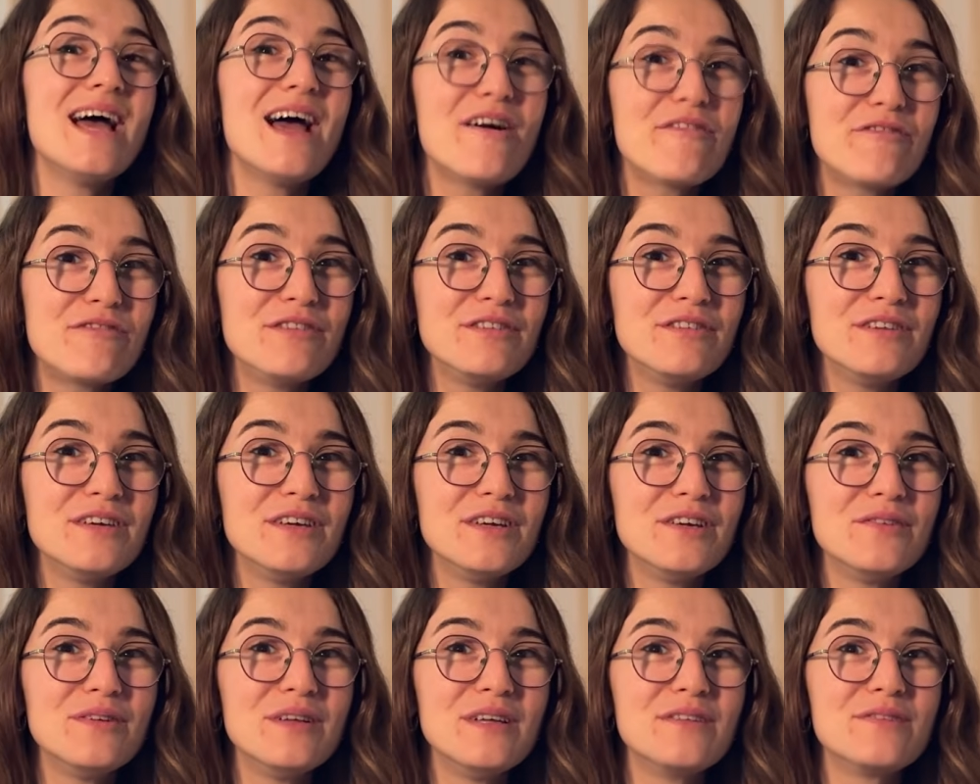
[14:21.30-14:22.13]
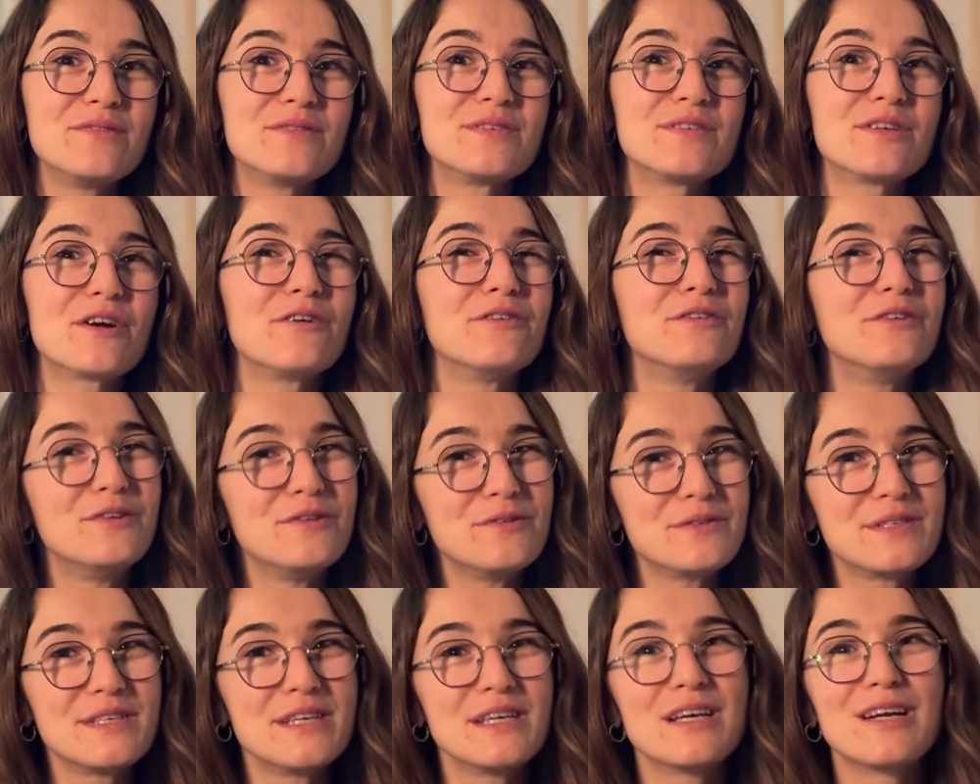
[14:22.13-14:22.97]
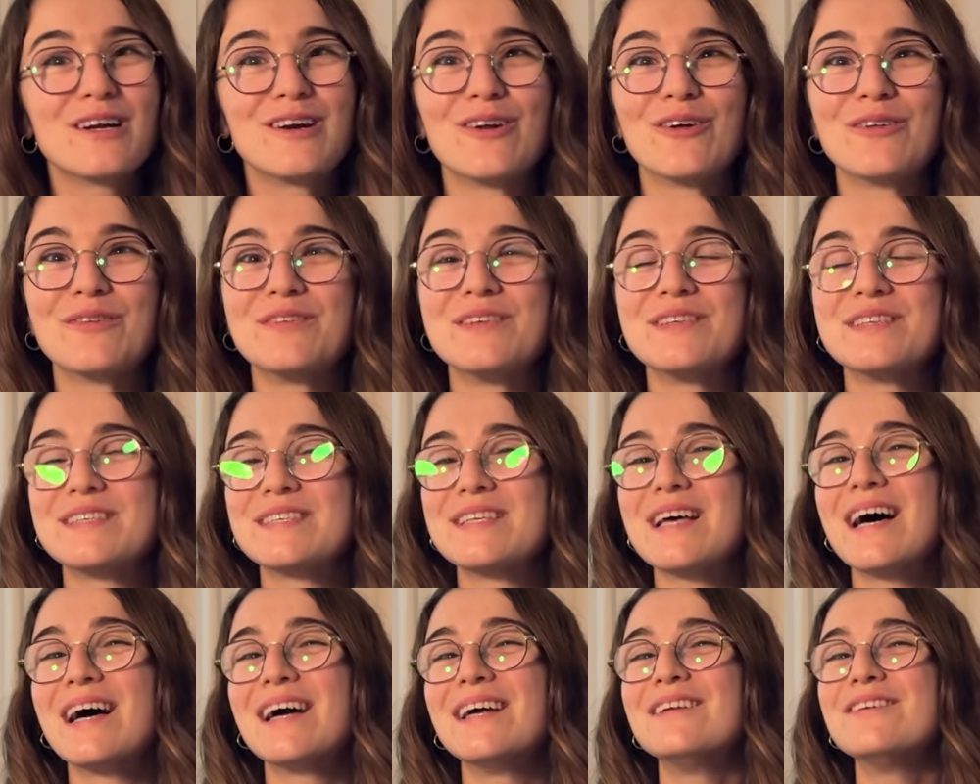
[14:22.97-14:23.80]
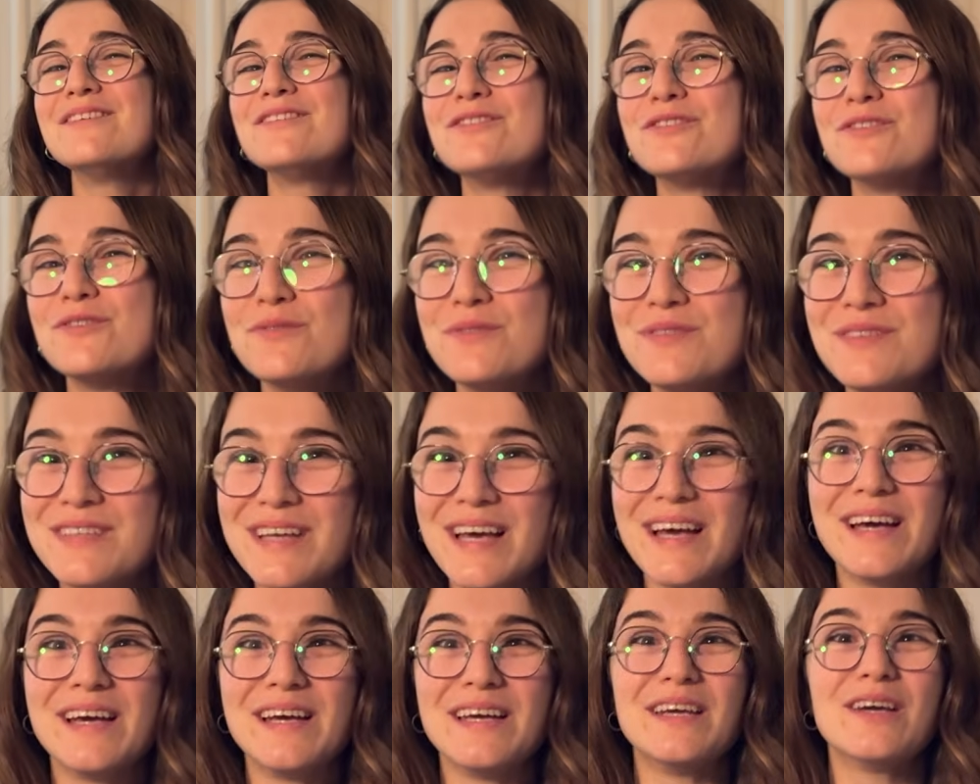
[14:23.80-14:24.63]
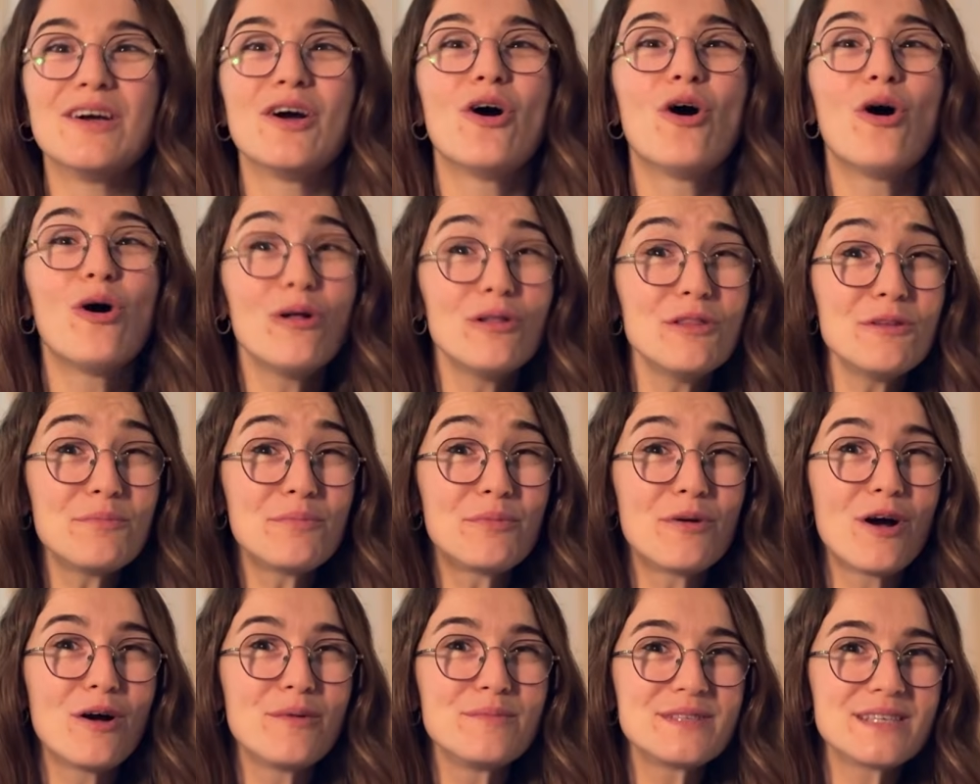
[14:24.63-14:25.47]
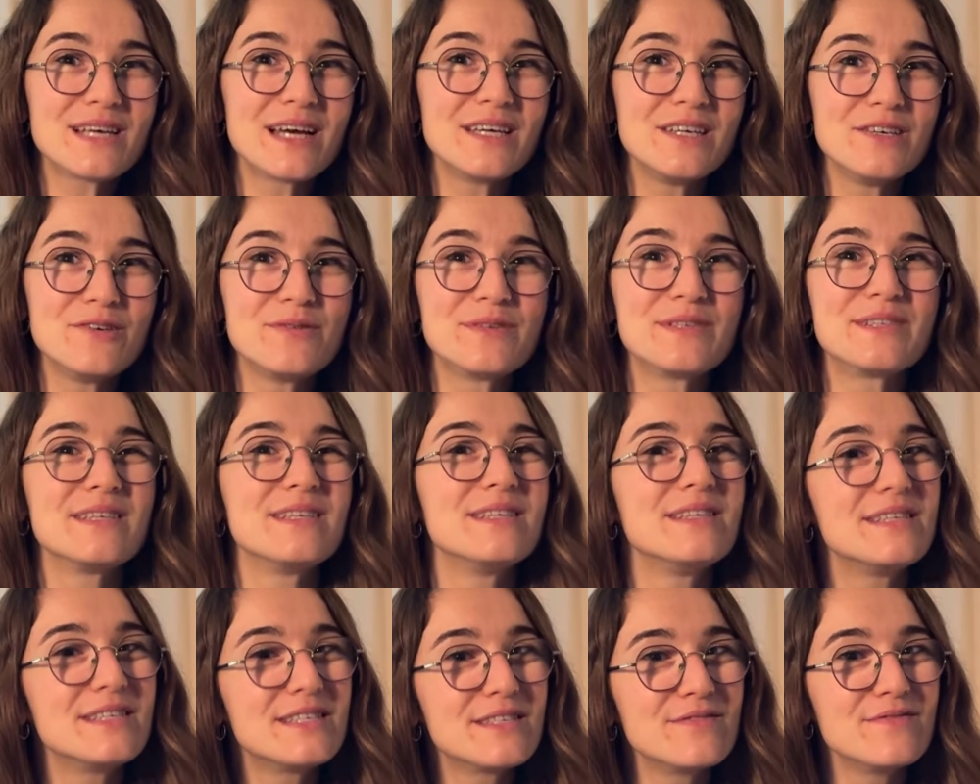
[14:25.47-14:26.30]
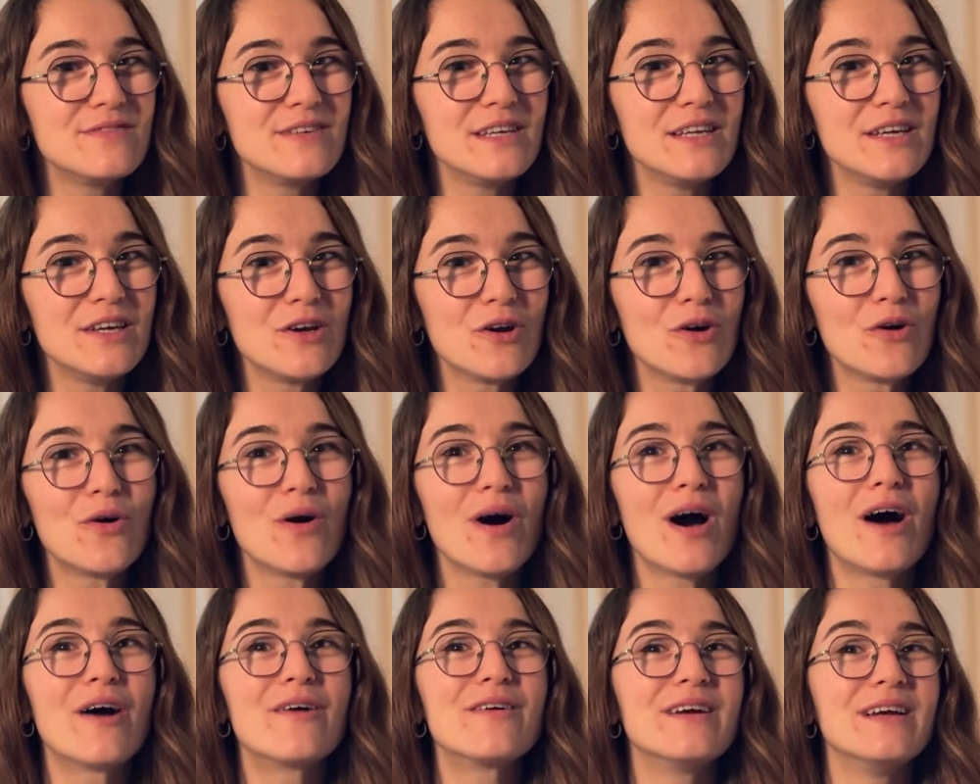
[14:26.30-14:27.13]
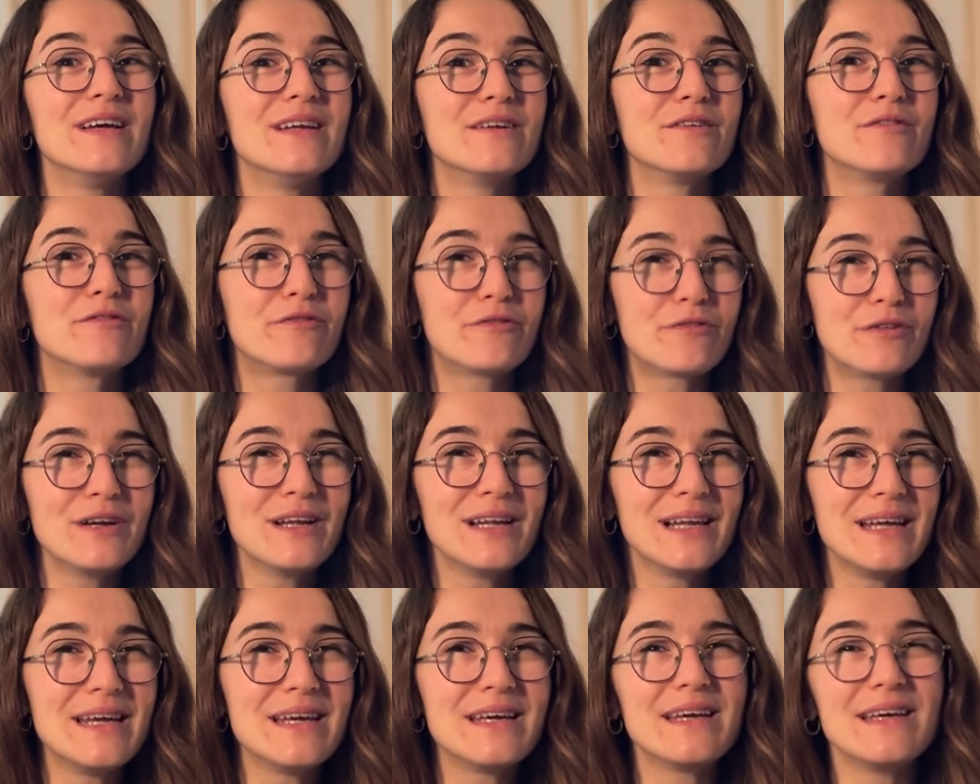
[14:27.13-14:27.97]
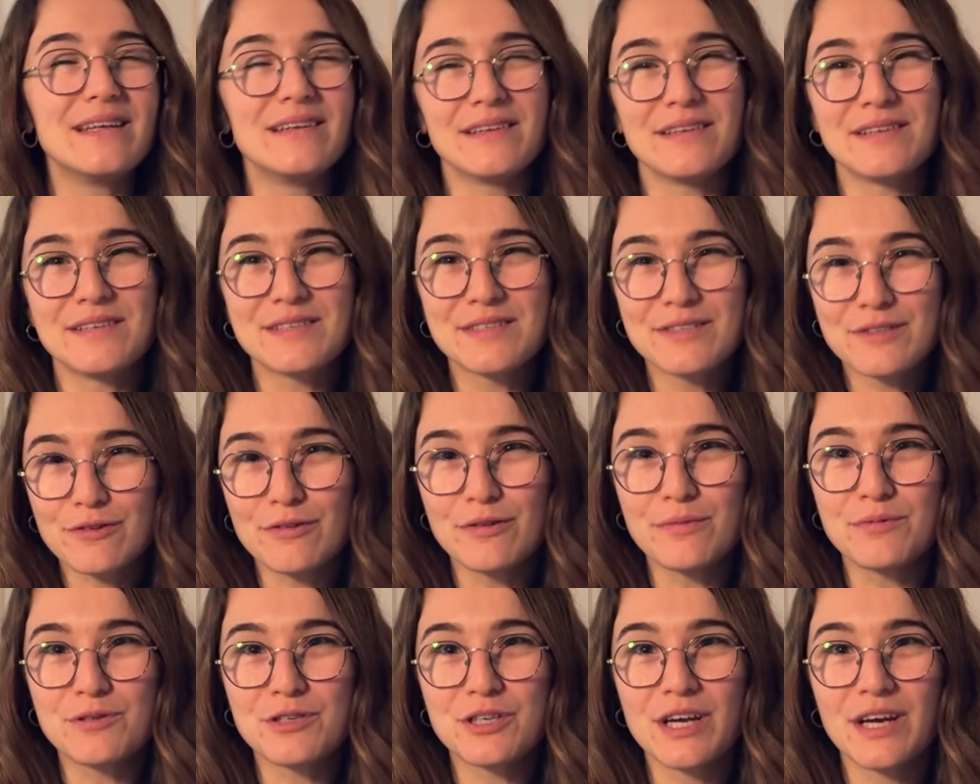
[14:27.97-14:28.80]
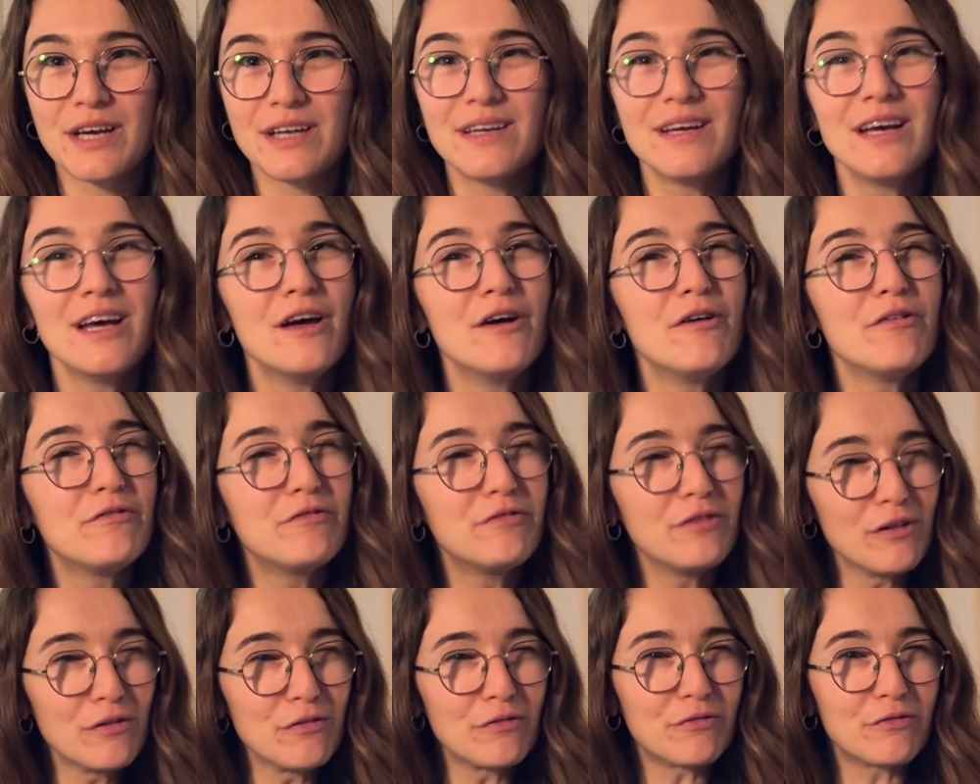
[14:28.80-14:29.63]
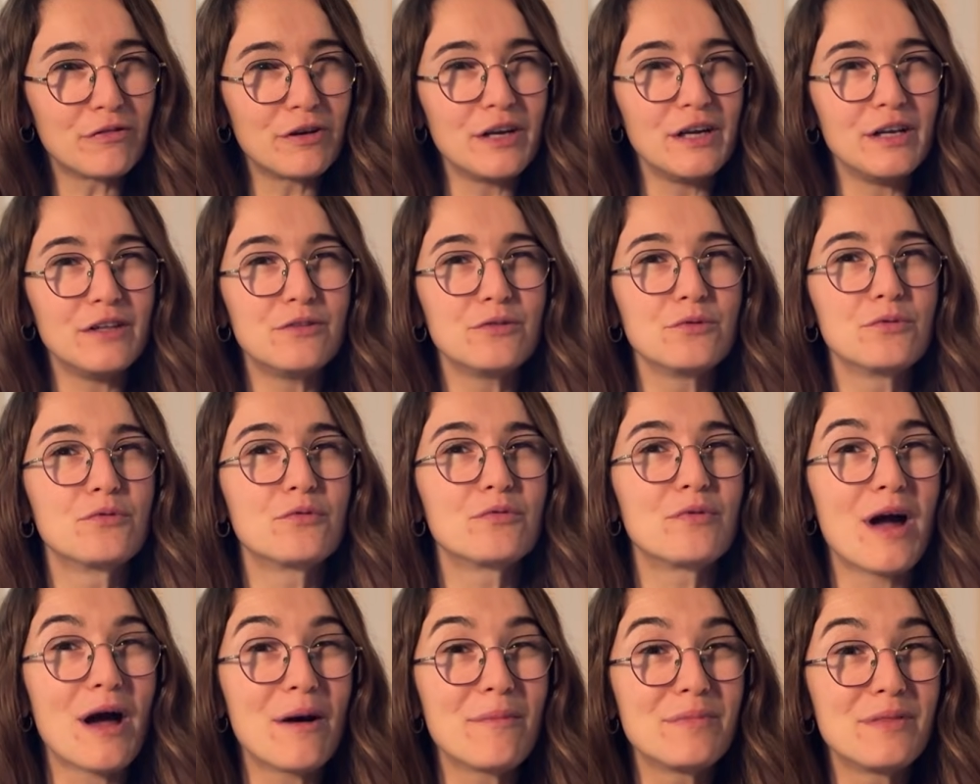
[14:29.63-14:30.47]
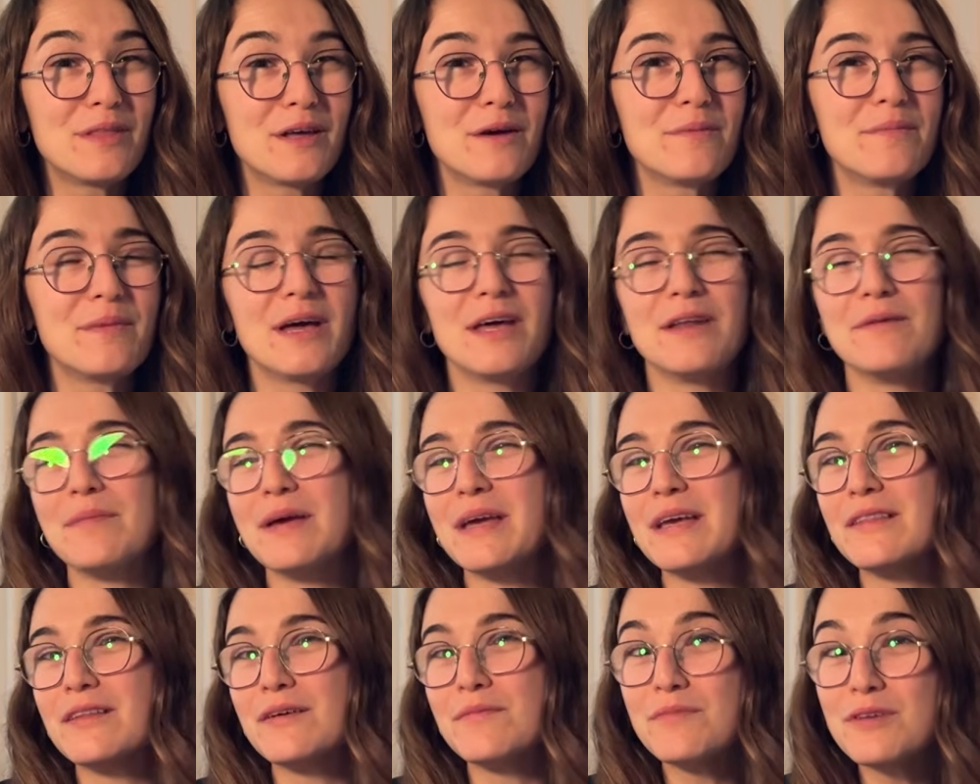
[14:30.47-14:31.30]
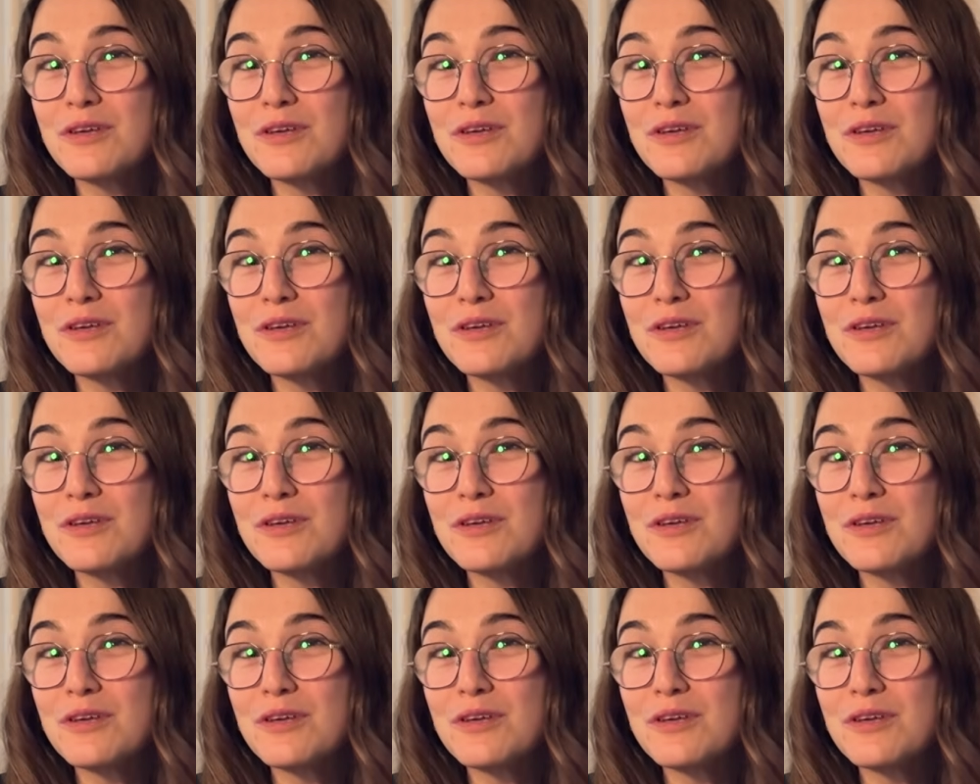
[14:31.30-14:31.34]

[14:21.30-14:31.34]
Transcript: everything you need to start using Claude Design today. All the prompts I used in this video are in a free link in the description. Feel free to grab them and make them